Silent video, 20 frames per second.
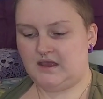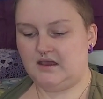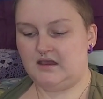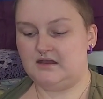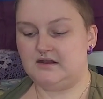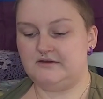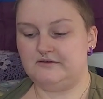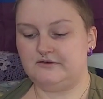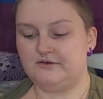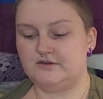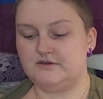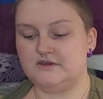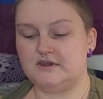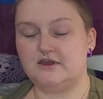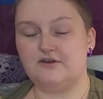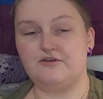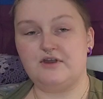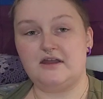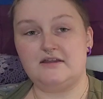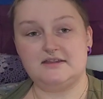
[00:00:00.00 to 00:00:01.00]
And if you stick
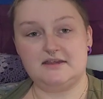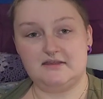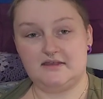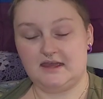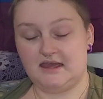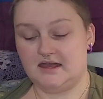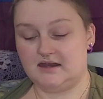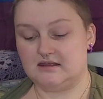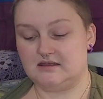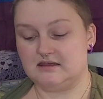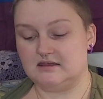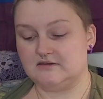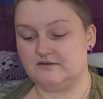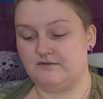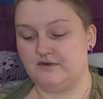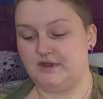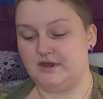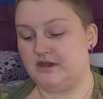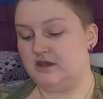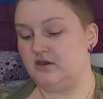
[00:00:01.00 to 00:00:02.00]
around to the end of this
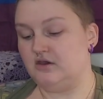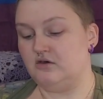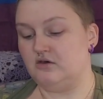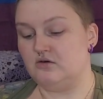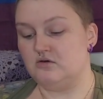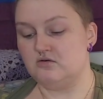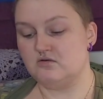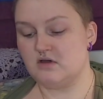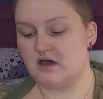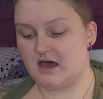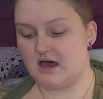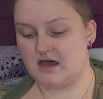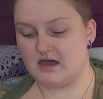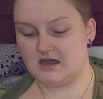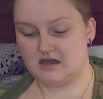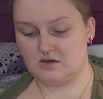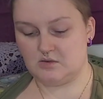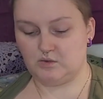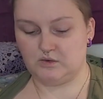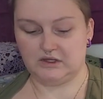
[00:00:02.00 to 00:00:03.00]
video,
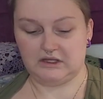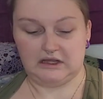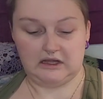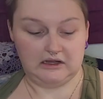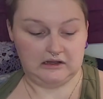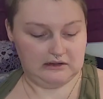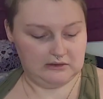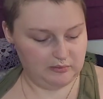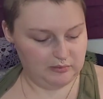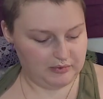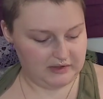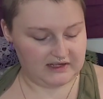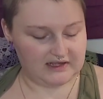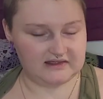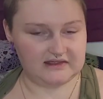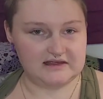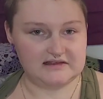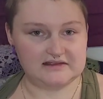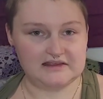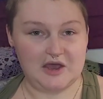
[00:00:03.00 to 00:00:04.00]
I will pick
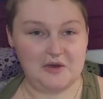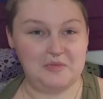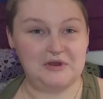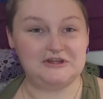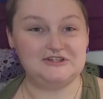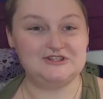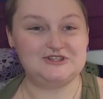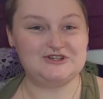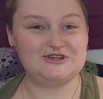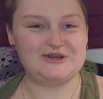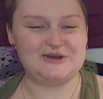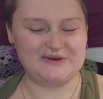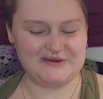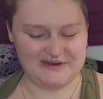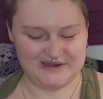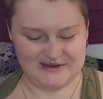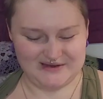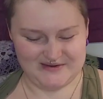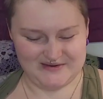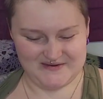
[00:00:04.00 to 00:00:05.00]
this up and show
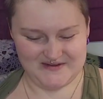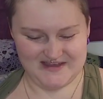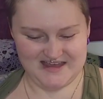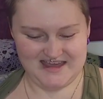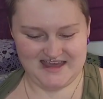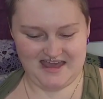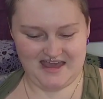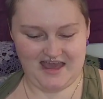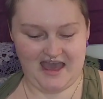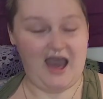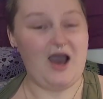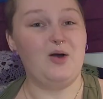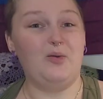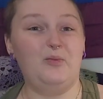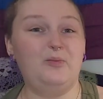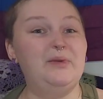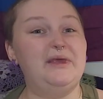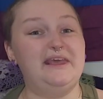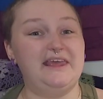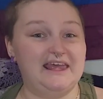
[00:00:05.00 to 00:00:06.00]
you how
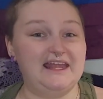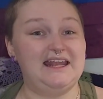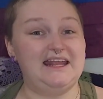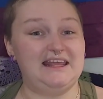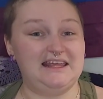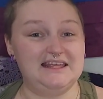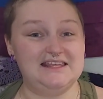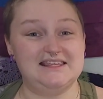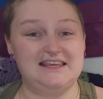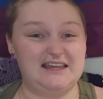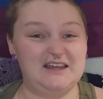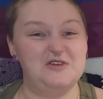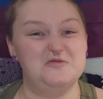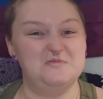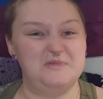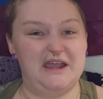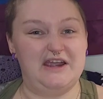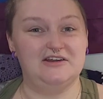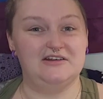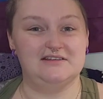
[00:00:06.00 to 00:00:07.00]
big it is in
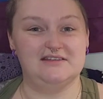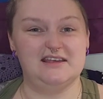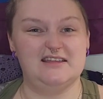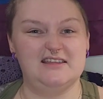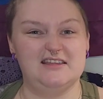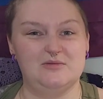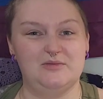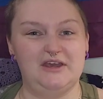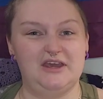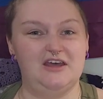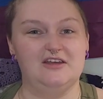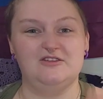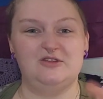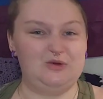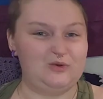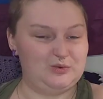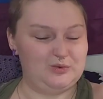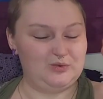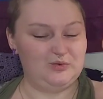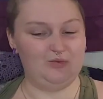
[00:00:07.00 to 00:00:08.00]
comparison to me. I'll
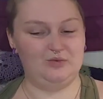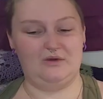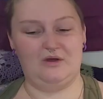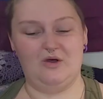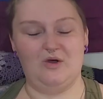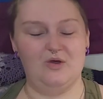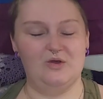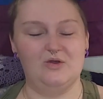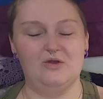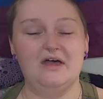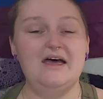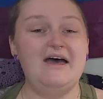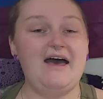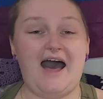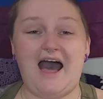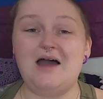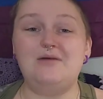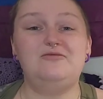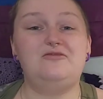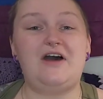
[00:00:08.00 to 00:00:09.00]
do a whole,
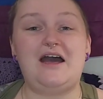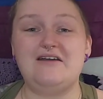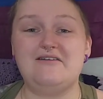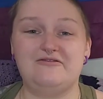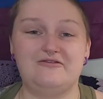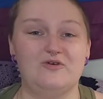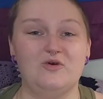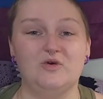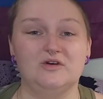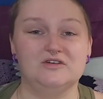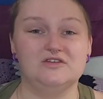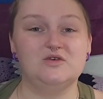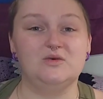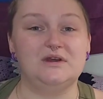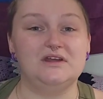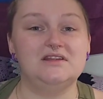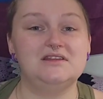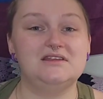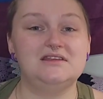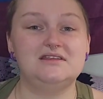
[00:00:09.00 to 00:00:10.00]
I'm 5'4", so
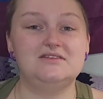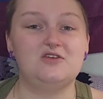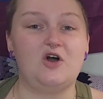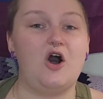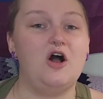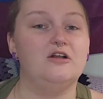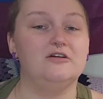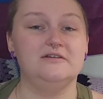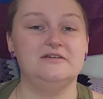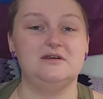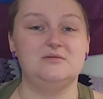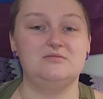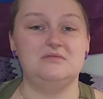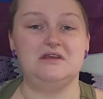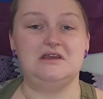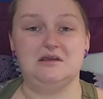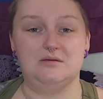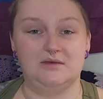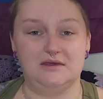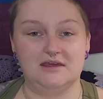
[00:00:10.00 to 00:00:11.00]
it's taller than
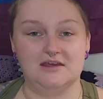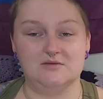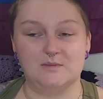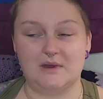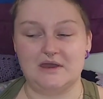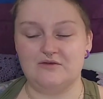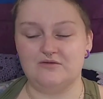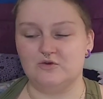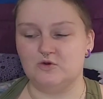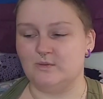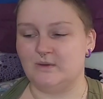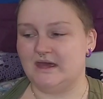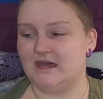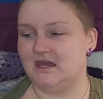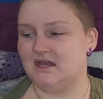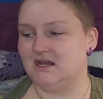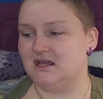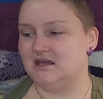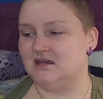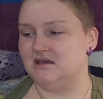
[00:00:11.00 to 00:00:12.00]
me because my
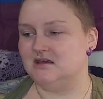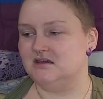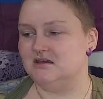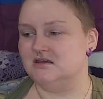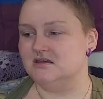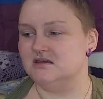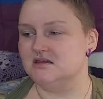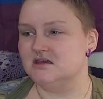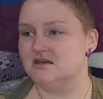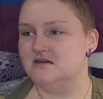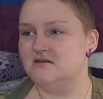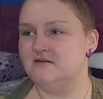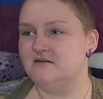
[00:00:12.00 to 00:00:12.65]
roommate is